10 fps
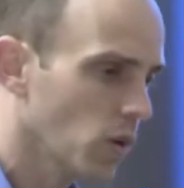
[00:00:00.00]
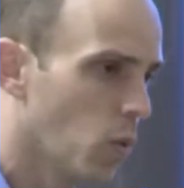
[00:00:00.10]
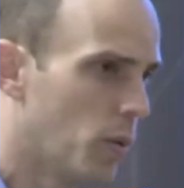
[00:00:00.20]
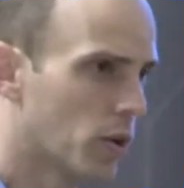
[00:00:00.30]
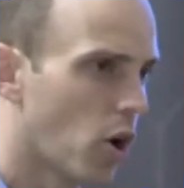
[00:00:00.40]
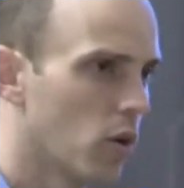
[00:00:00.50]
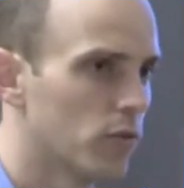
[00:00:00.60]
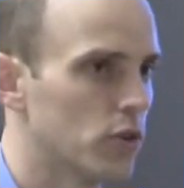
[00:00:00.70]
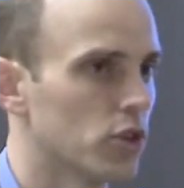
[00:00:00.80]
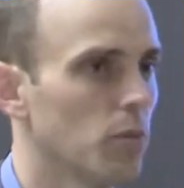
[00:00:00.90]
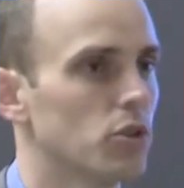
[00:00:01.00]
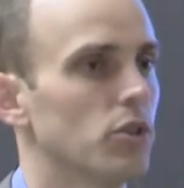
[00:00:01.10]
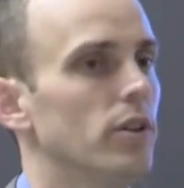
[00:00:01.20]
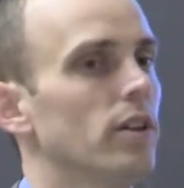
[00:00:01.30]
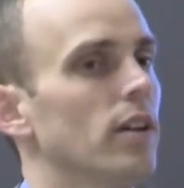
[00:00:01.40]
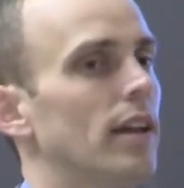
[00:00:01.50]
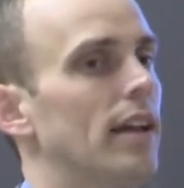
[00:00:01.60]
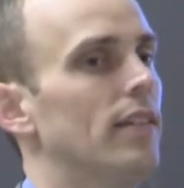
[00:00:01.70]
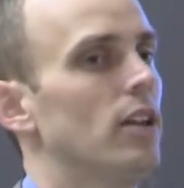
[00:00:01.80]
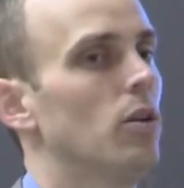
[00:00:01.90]
we would call in for troubleshooting,
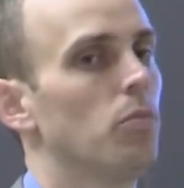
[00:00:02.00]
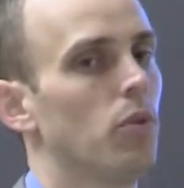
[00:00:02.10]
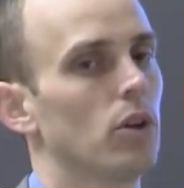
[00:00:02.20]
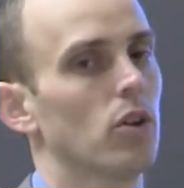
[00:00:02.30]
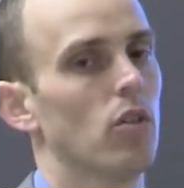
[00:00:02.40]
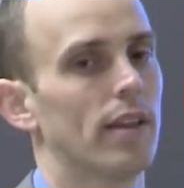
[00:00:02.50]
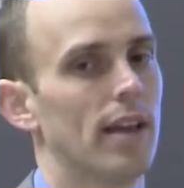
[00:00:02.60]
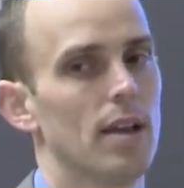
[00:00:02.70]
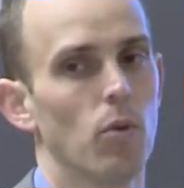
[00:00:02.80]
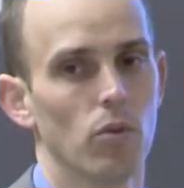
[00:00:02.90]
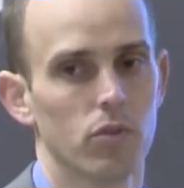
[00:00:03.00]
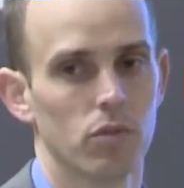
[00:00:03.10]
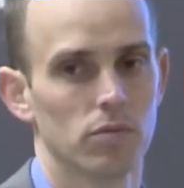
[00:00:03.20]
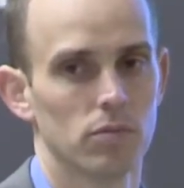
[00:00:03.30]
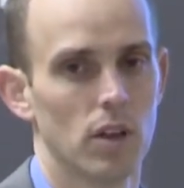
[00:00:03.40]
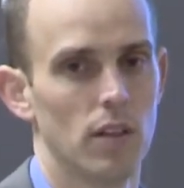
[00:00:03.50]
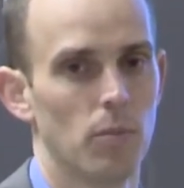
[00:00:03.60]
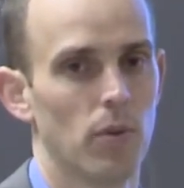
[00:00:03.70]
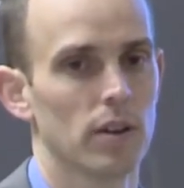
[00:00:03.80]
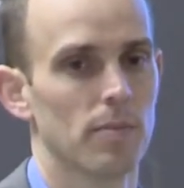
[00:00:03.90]
and they'd unplugged all the cables and
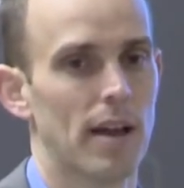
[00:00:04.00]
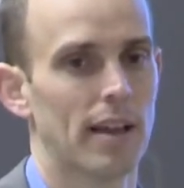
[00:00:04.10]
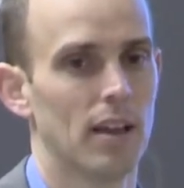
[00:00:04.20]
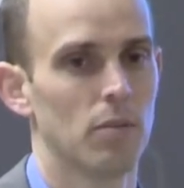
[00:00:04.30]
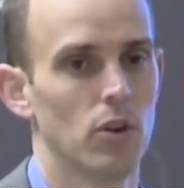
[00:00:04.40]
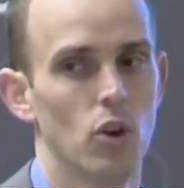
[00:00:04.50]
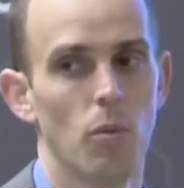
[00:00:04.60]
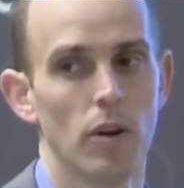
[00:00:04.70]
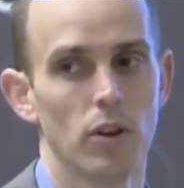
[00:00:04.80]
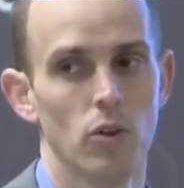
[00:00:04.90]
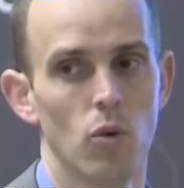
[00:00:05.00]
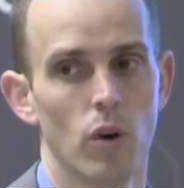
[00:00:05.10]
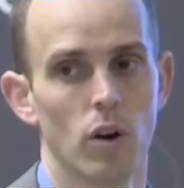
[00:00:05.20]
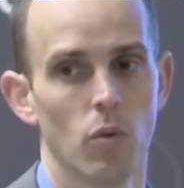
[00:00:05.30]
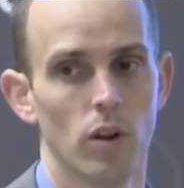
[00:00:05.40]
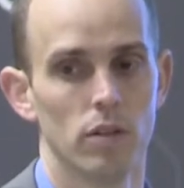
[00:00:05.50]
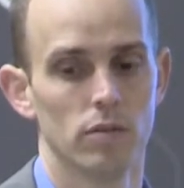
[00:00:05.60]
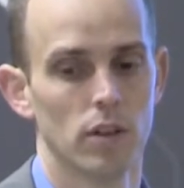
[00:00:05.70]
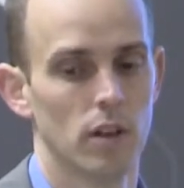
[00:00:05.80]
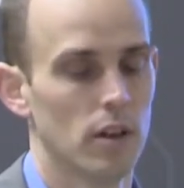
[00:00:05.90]
then plugged it back in, but nobody knew where it went.
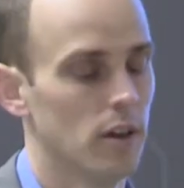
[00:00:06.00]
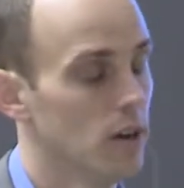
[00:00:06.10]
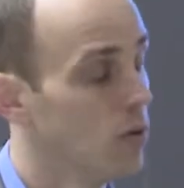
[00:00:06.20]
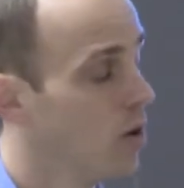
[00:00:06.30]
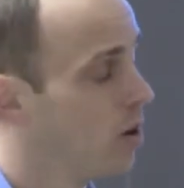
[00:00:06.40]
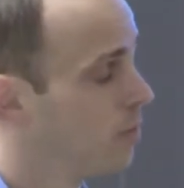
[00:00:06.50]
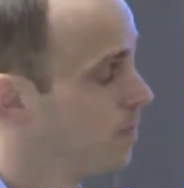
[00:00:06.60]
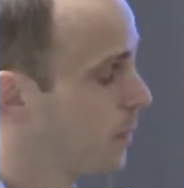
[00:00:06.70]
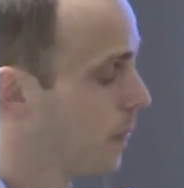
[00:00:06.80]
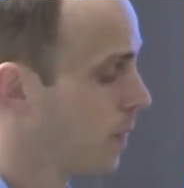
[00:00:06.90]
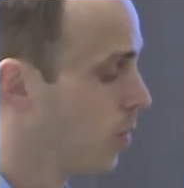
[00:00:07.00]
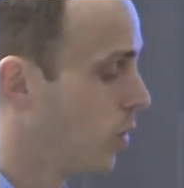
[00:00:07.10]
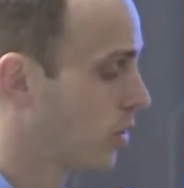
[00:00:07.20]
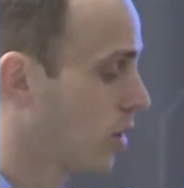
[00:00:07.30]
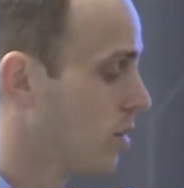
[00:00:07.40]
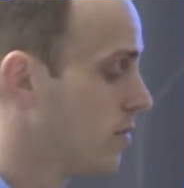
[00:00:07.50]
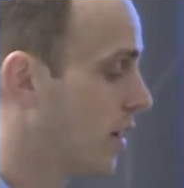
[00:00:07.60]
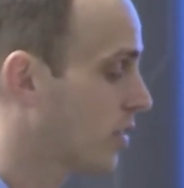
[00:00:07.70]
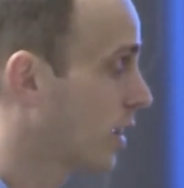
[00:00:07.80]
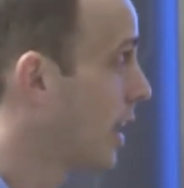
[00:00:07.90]
Well, we started
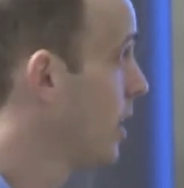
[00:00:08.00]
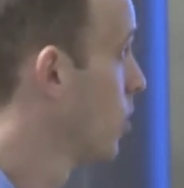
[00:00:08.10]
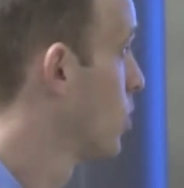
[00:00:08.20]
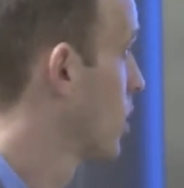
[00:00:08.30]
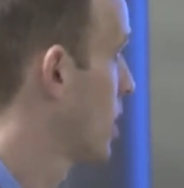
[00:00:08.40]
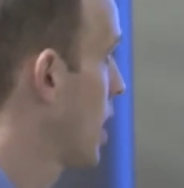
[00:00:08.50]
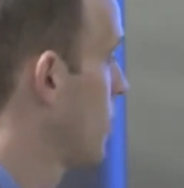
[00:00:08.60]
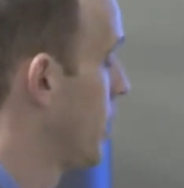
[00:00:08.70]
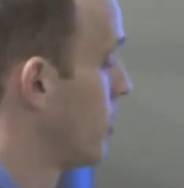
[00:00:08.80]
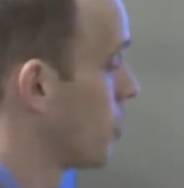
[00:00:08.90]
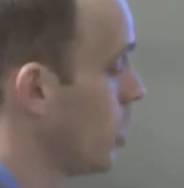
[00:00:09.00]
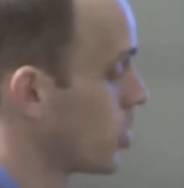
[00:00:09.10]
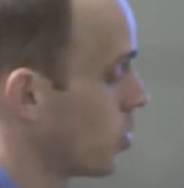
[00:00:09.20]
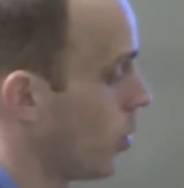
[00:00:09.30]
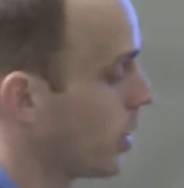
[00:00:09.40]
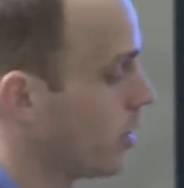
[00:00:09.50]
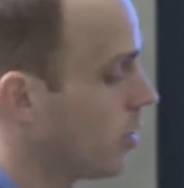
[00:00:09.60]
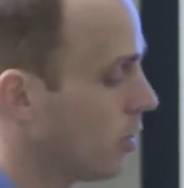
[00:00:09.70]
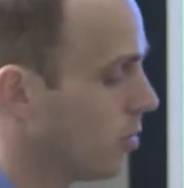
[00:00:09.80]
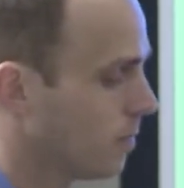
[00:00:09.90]
investigating with the cloud managed switch what we can
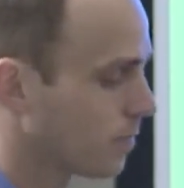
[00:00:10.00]
do